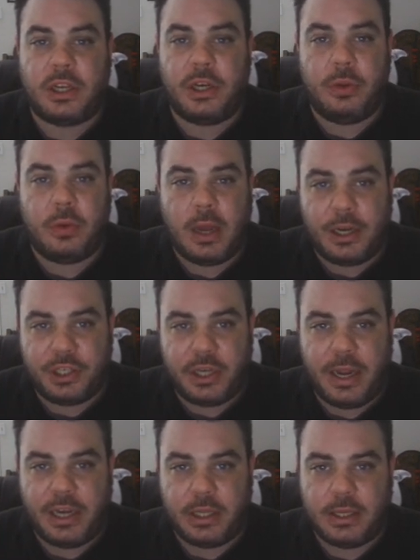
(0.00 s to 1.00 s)
Can you kind of
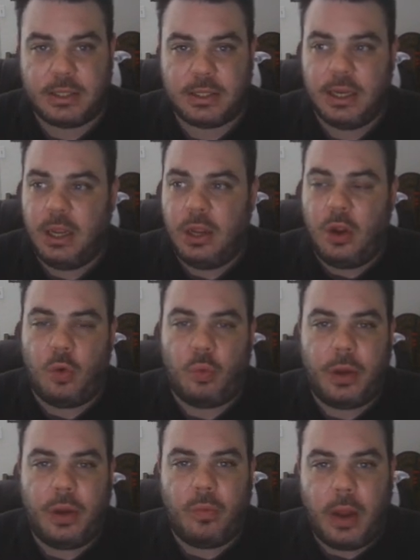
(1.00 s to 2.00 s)
change this,
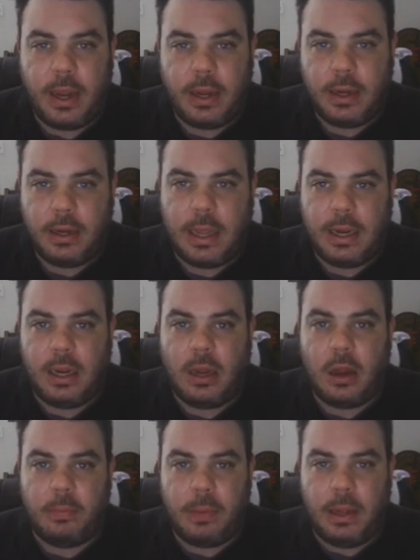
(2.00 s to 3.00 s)
rewrite it in
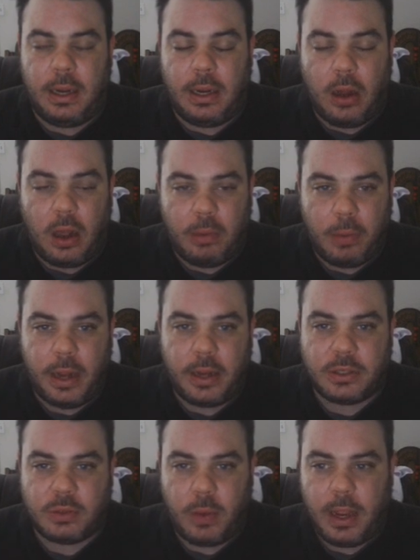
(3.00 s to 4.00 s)
a
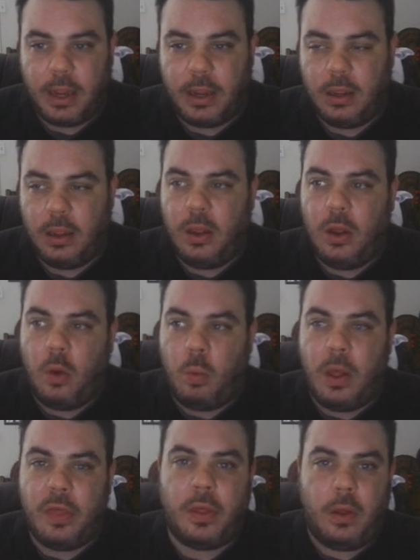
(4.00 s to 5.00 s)
non-biased way
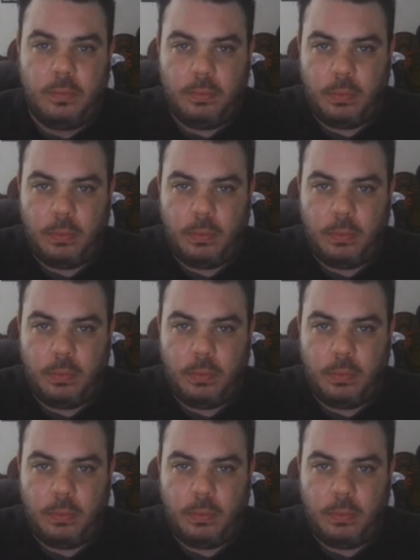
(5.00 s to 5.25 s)
with